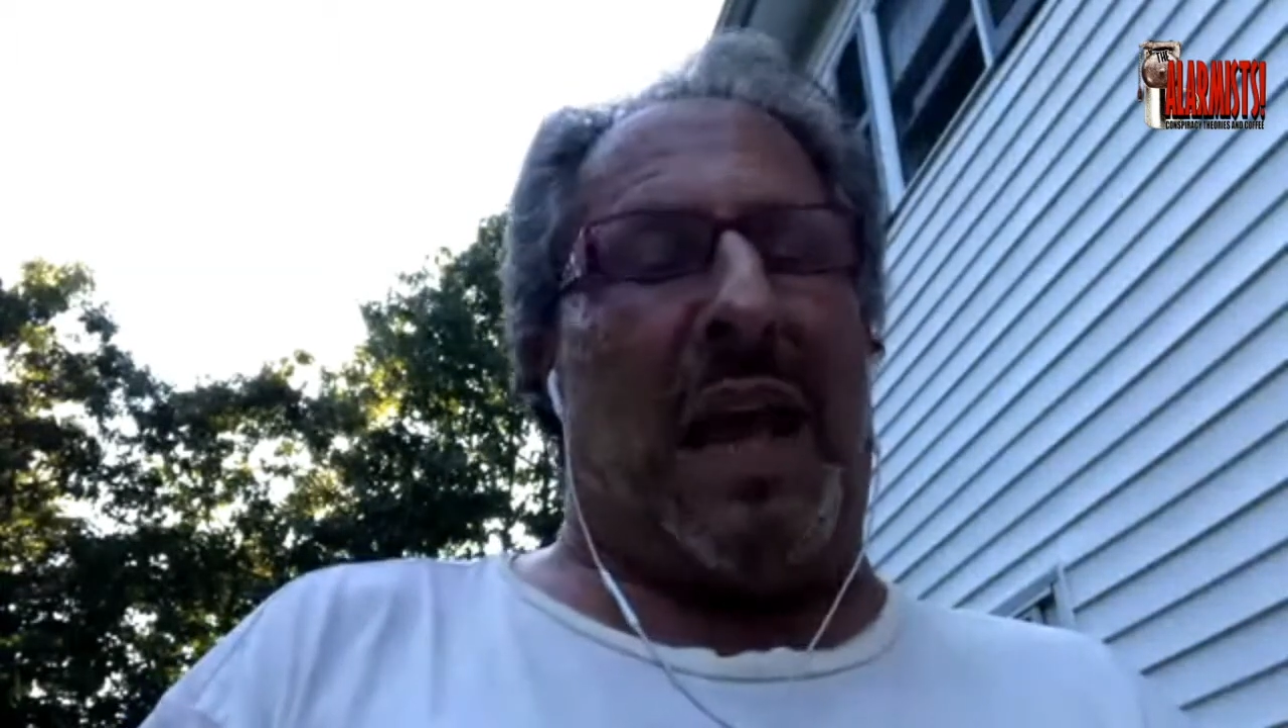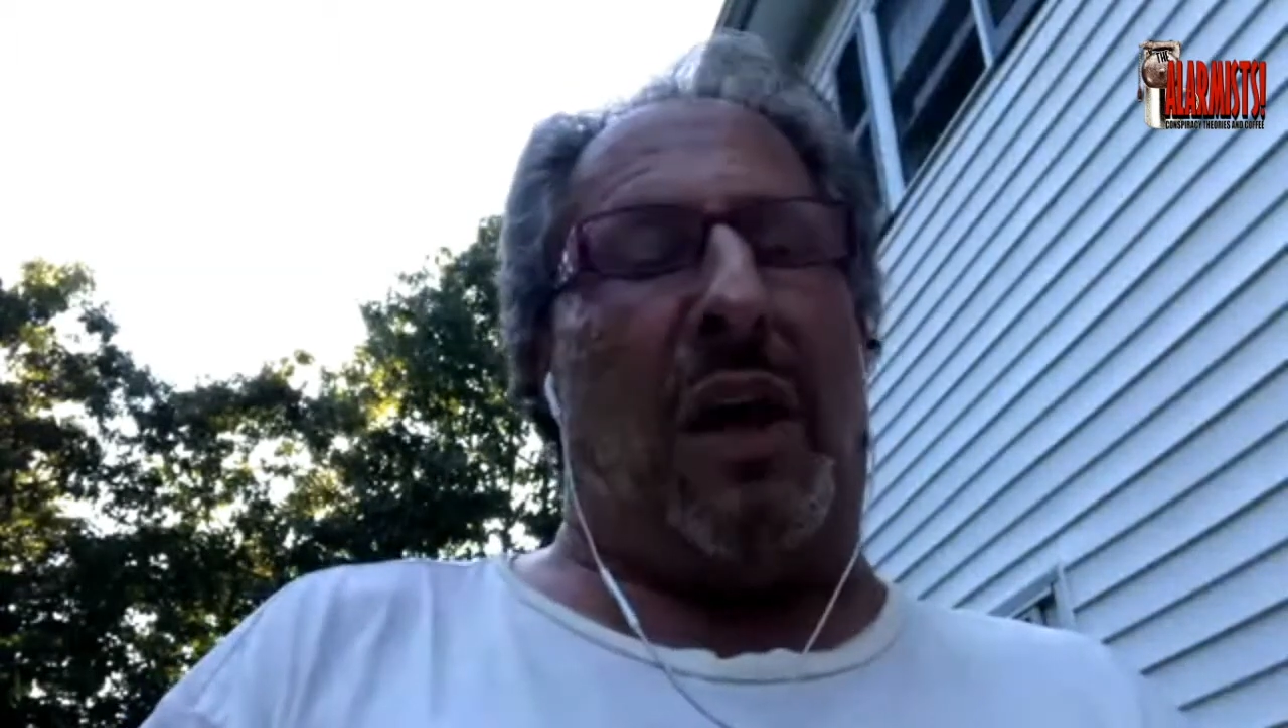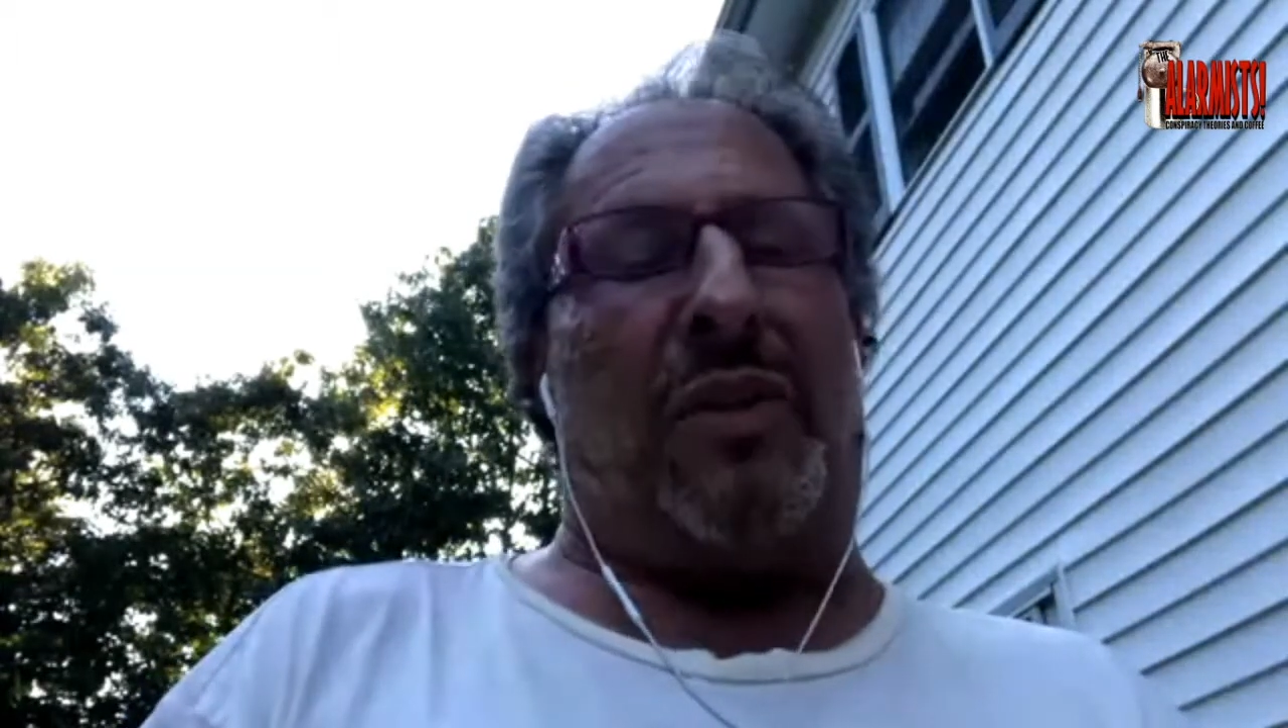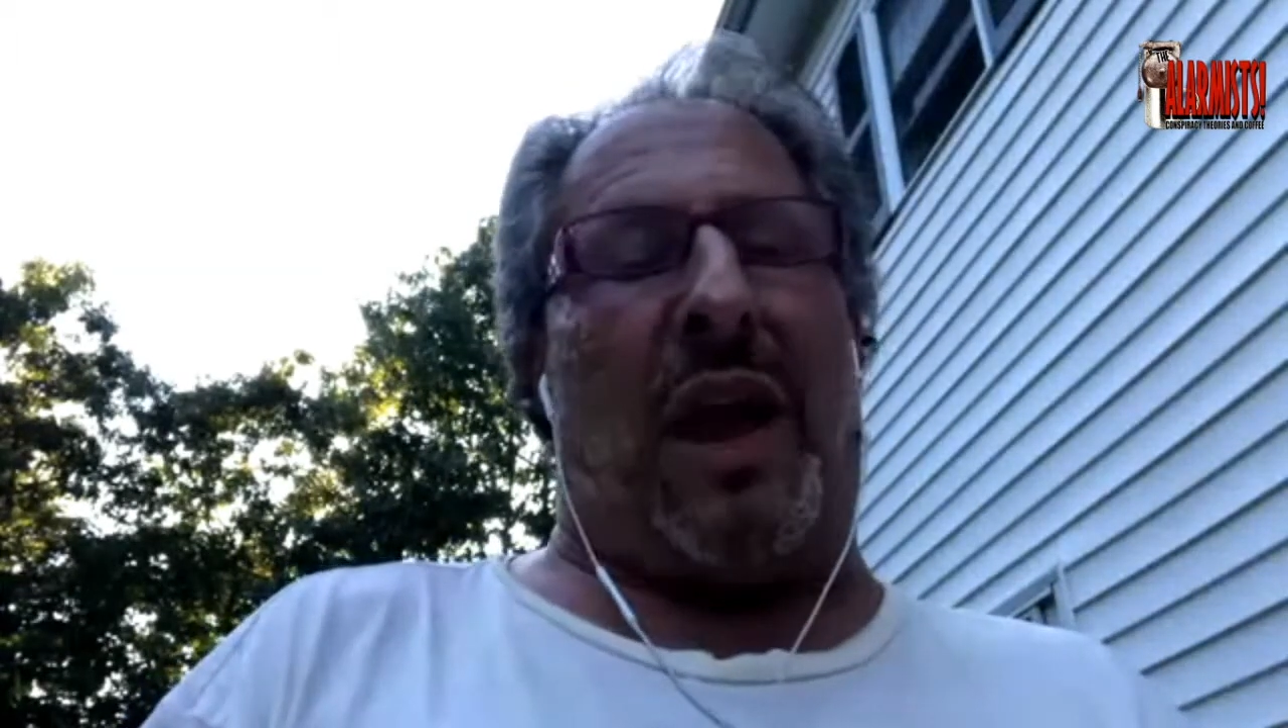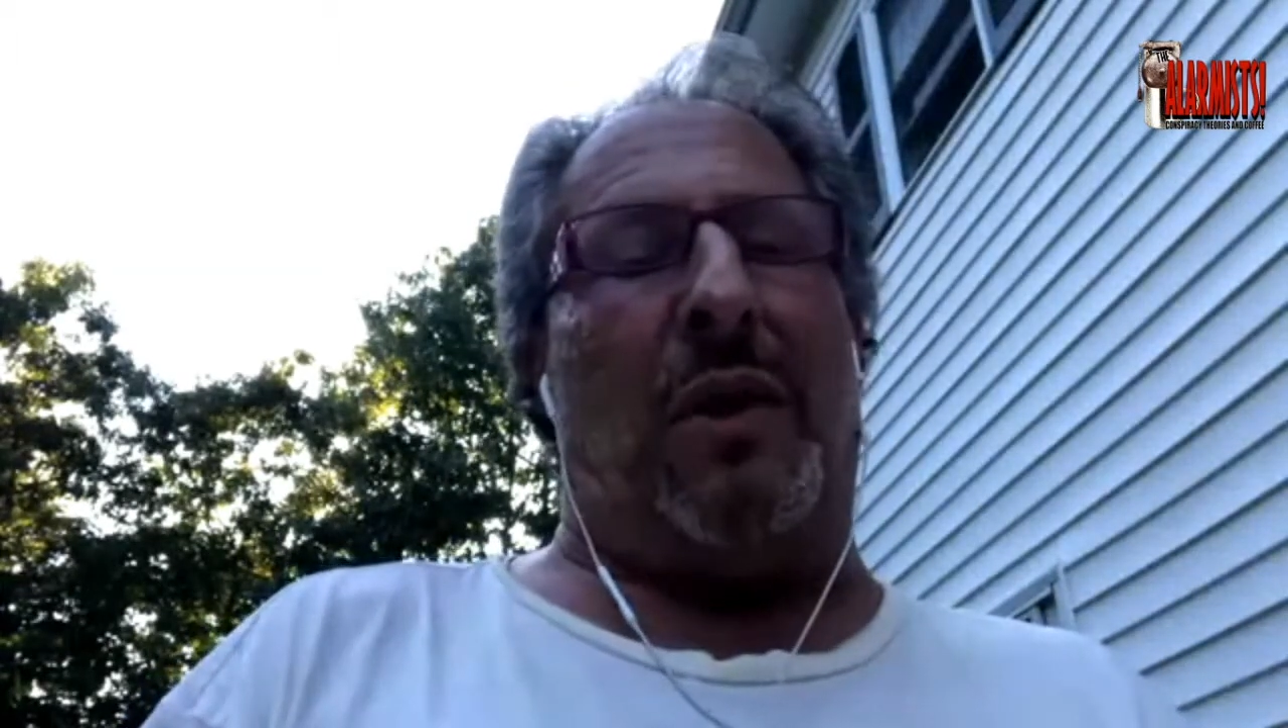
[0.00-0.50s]

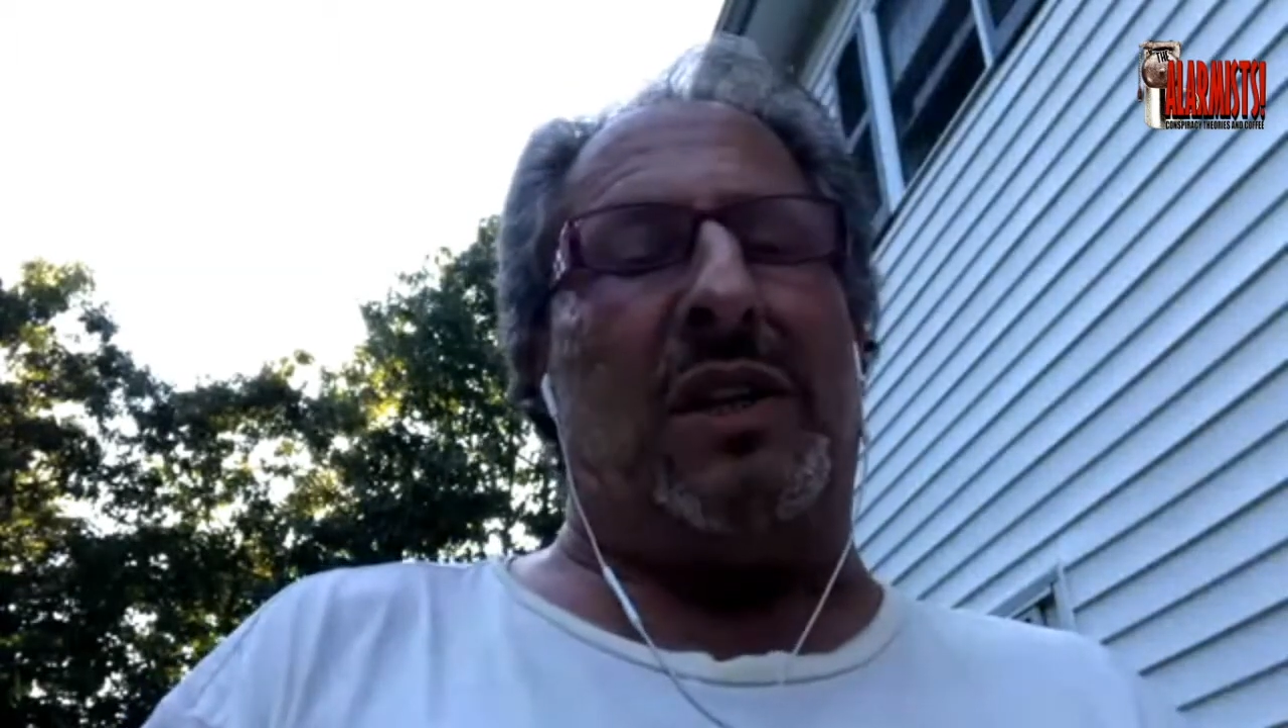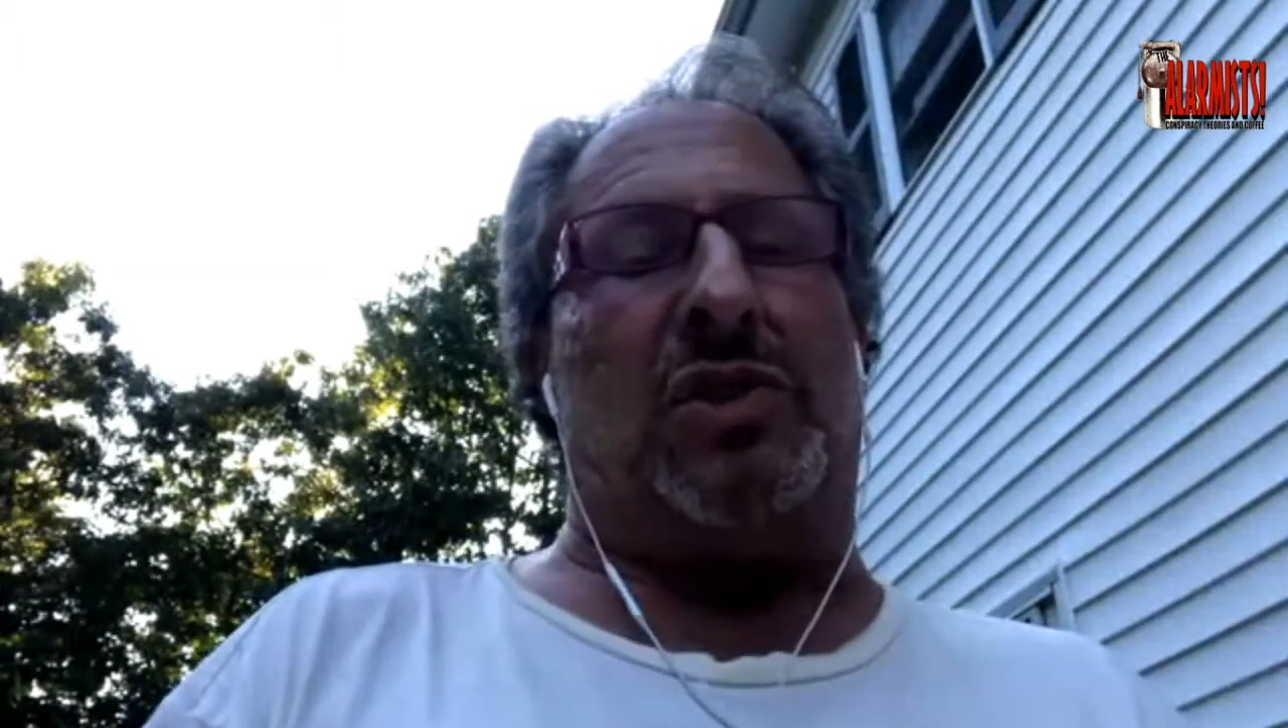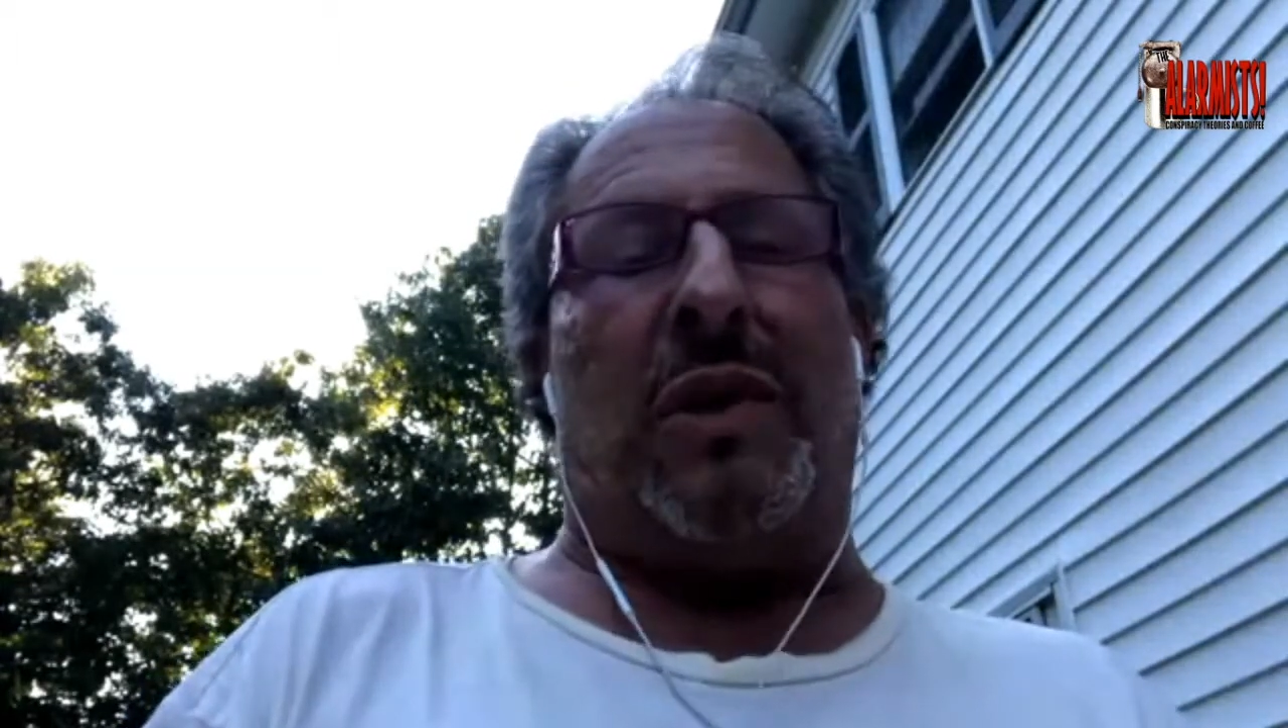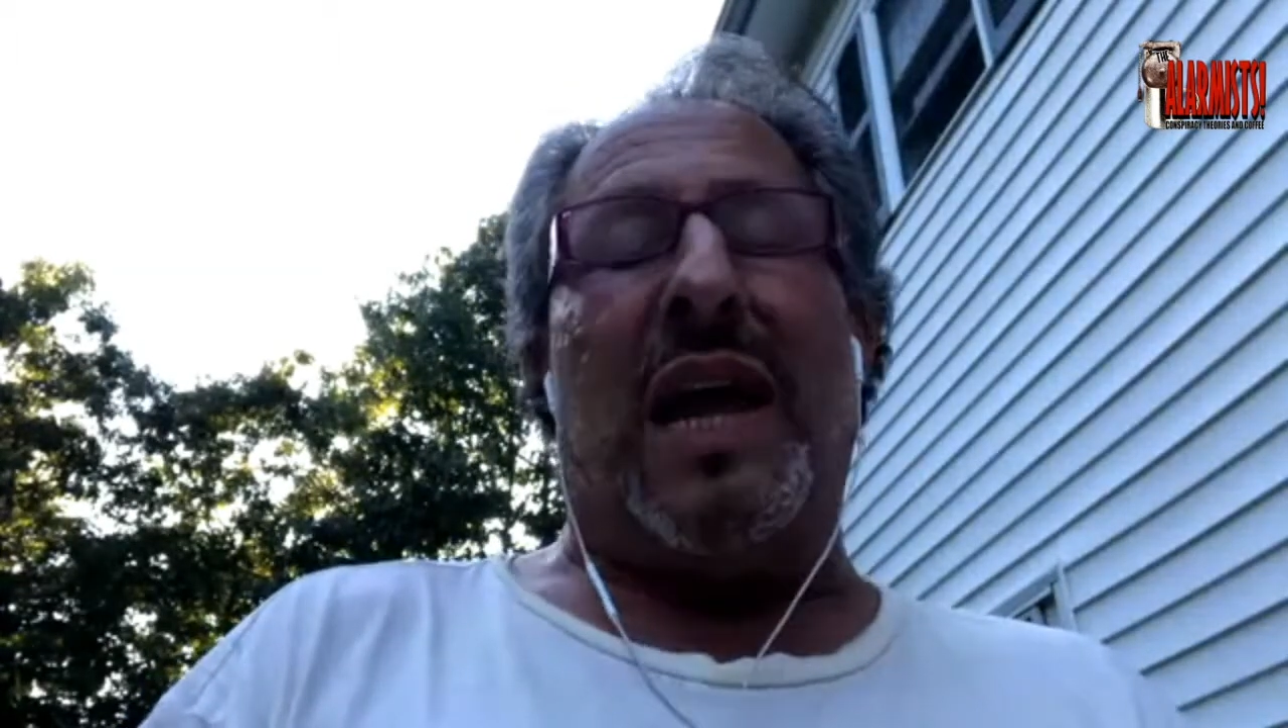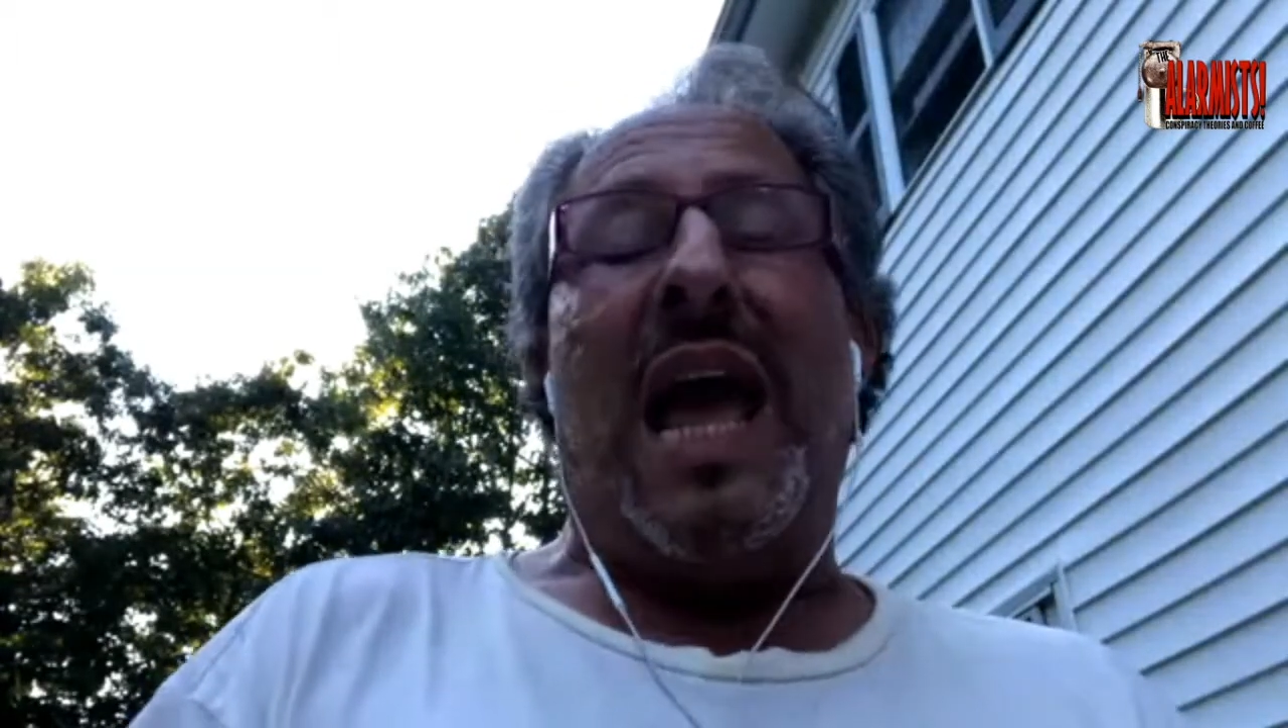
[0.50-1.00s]
healthcare
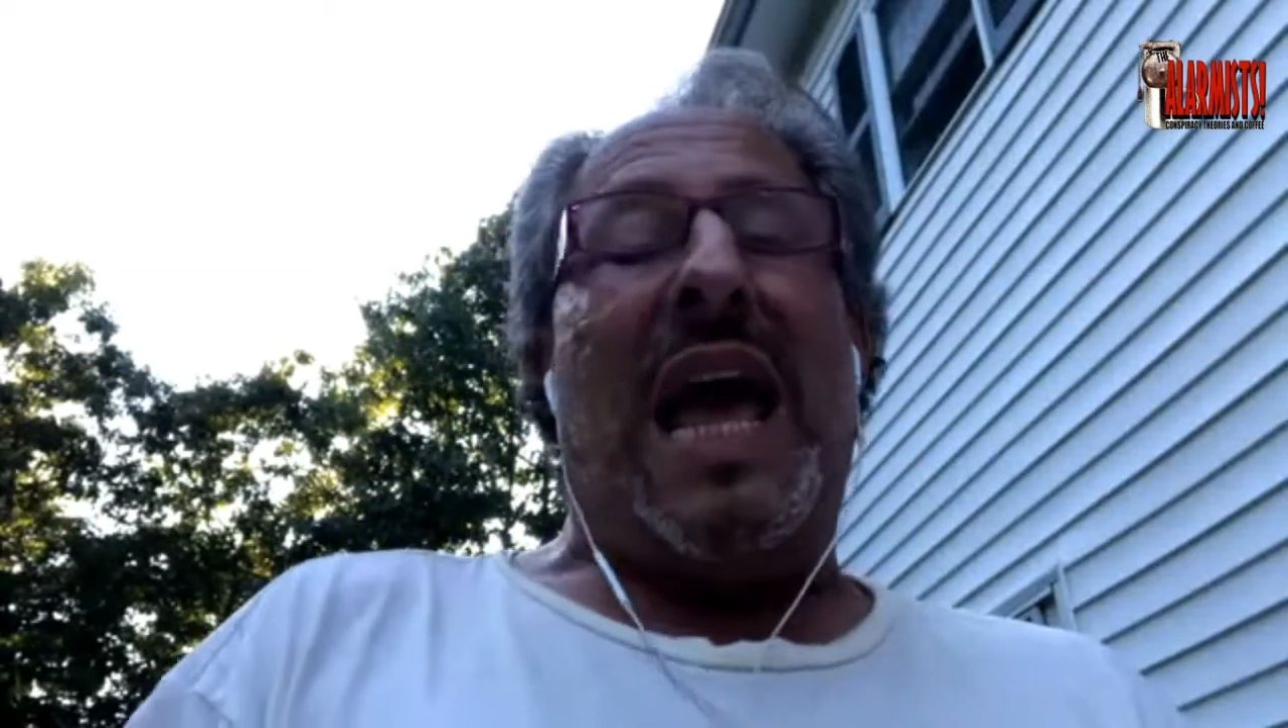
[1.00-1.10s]
industry.